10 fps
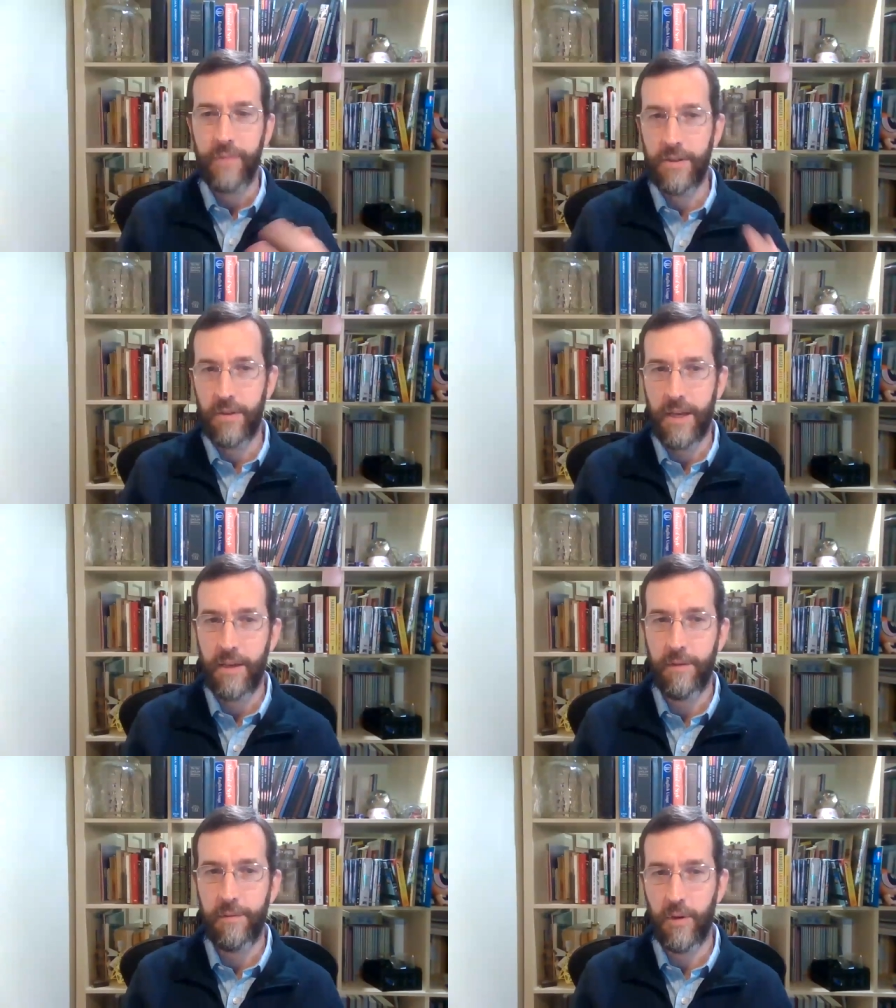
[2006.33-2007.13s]
And so the
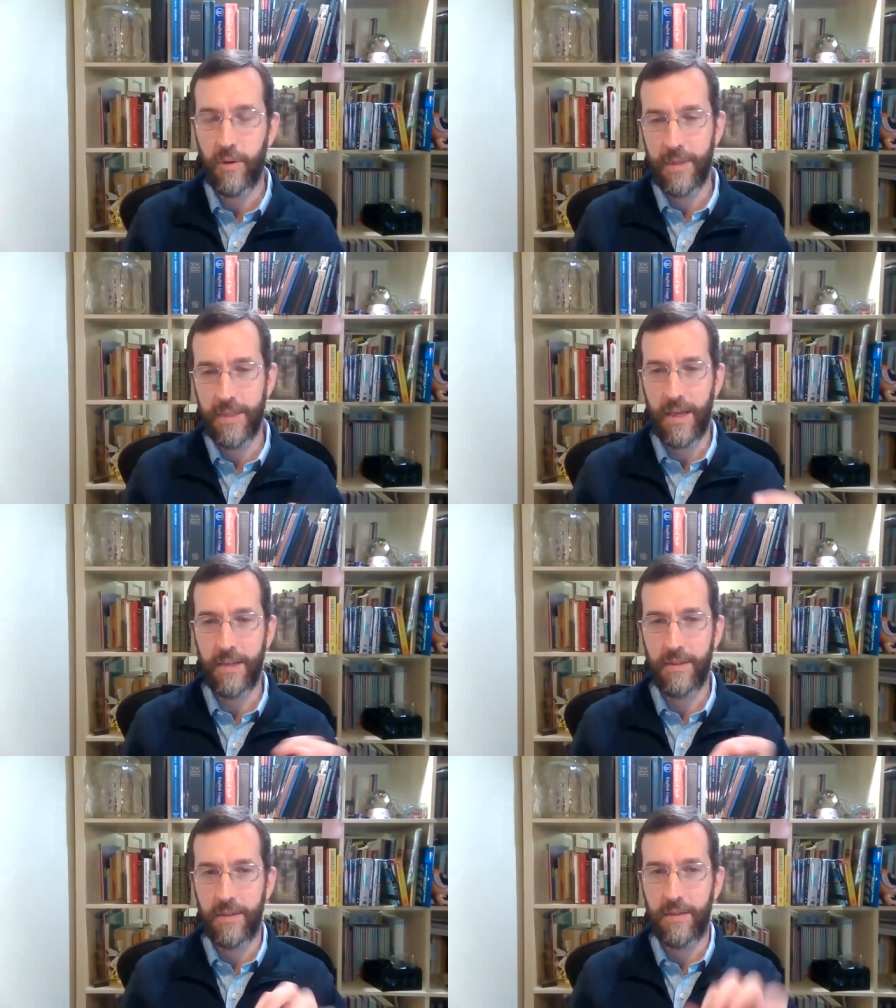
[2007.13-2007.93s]
idea of Foam is that
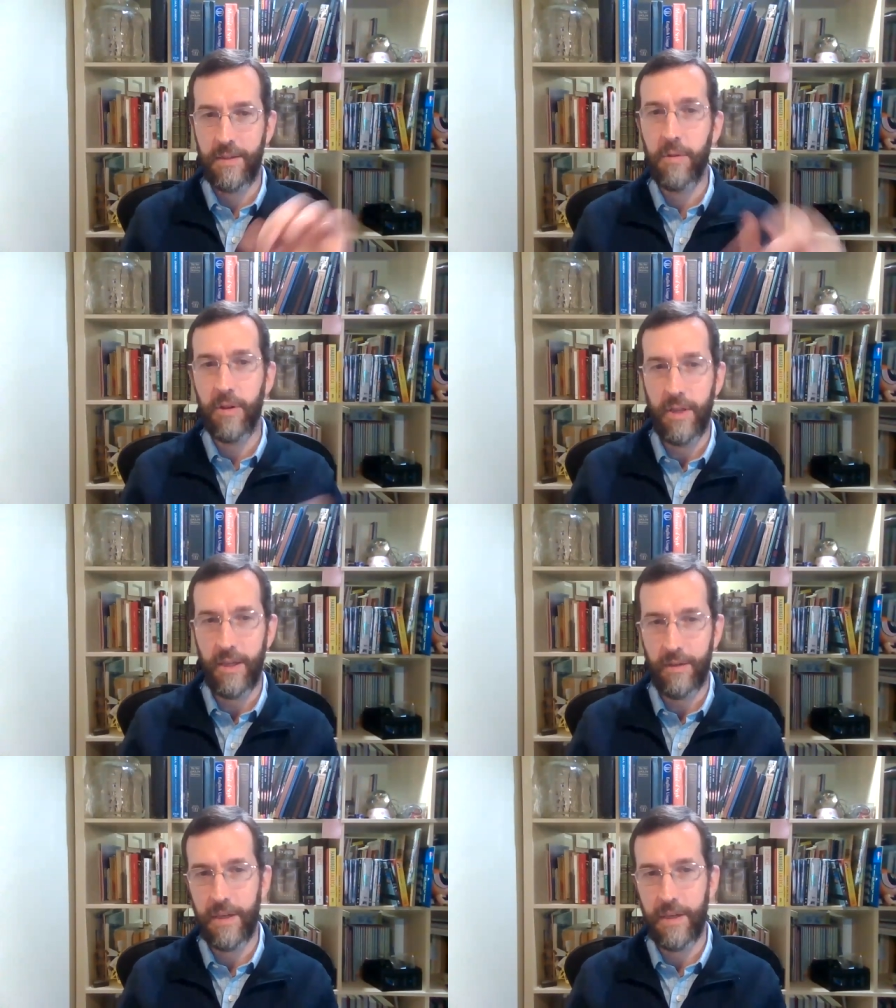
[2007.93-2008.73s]
it's similarly
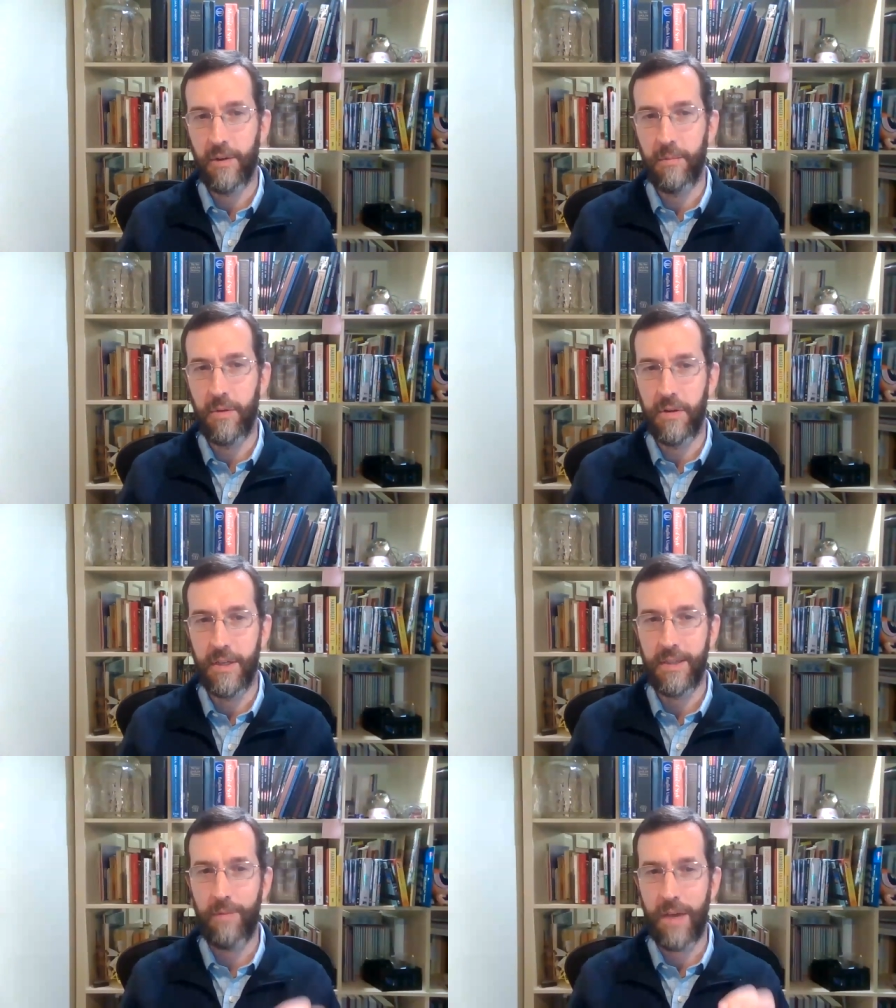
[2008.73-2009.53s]
configurable,
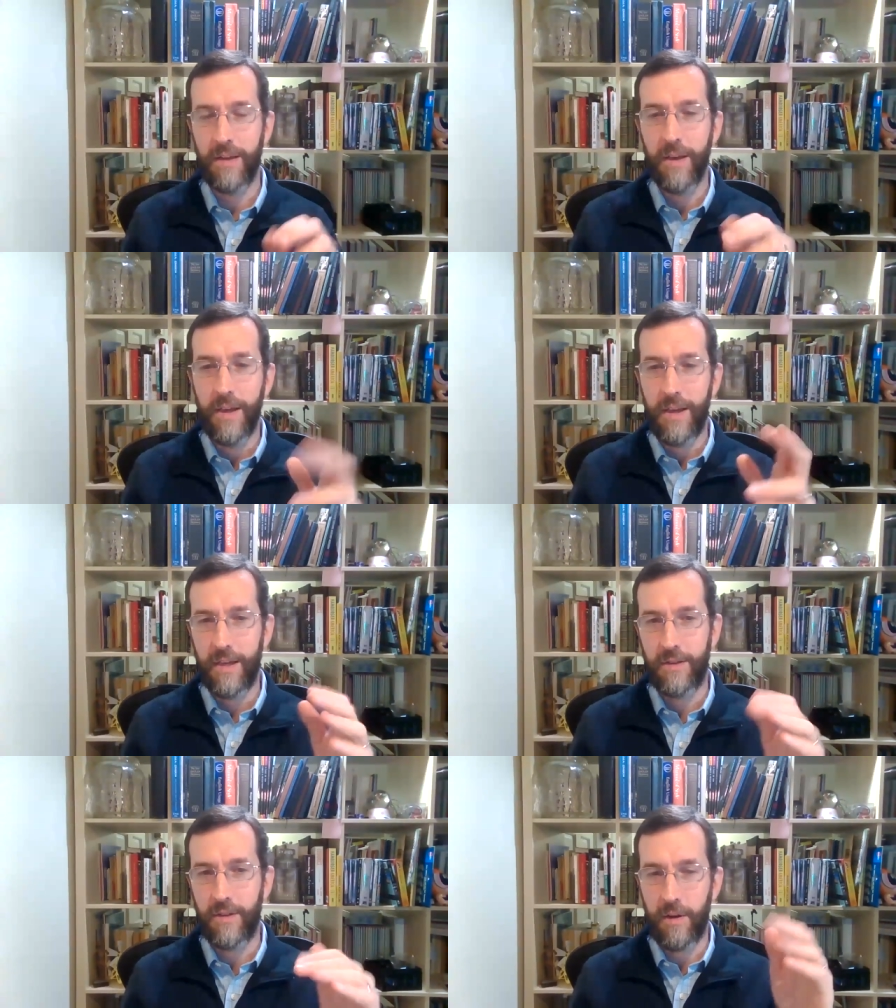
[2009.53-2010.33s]
except that
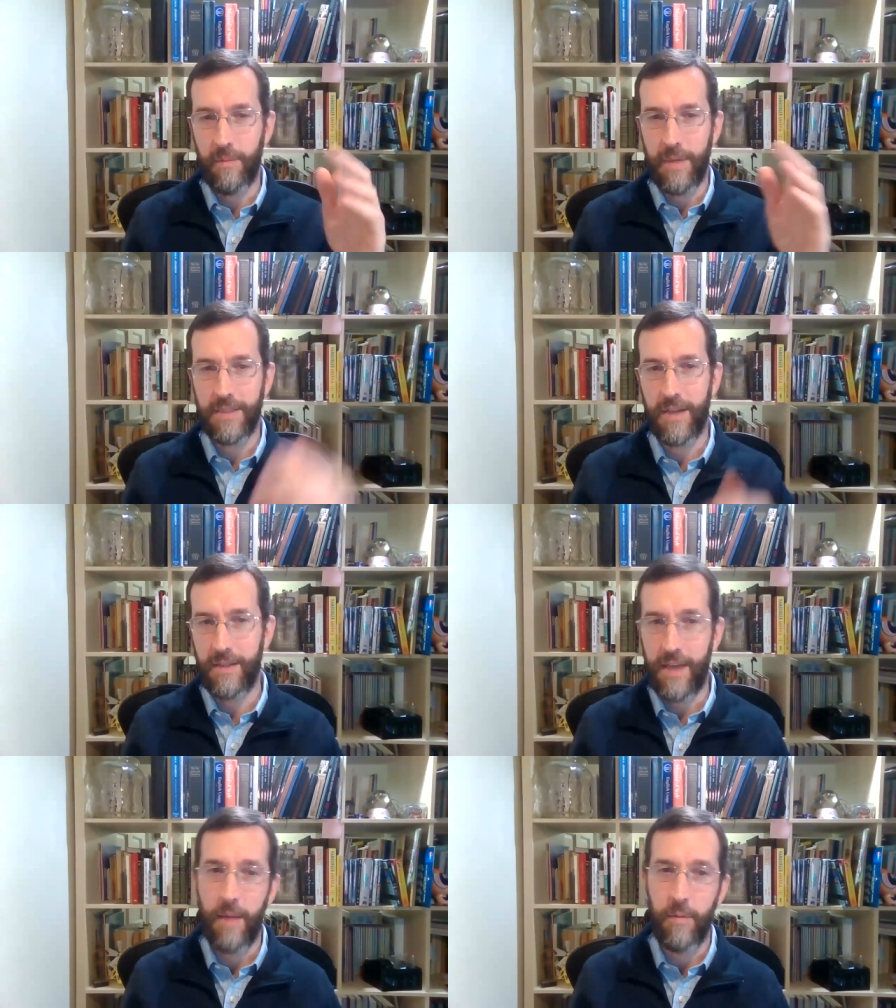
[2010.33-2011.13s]
it's all based
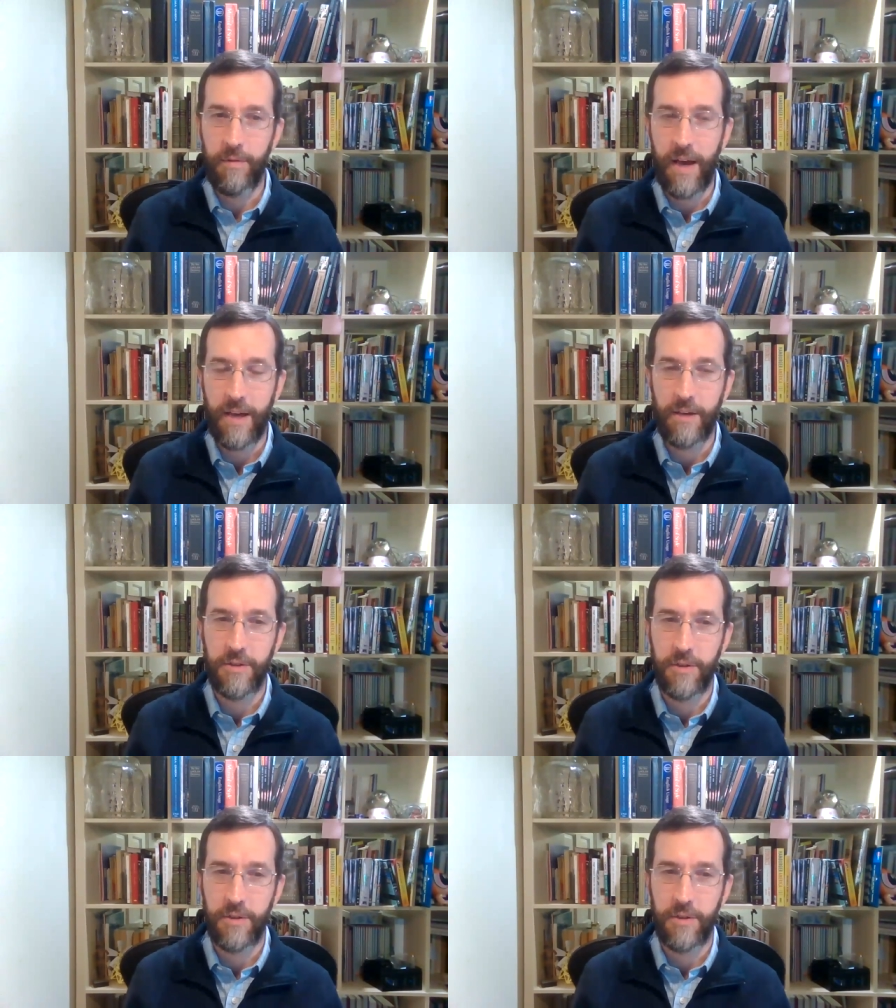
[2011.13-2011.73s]
on YAML files.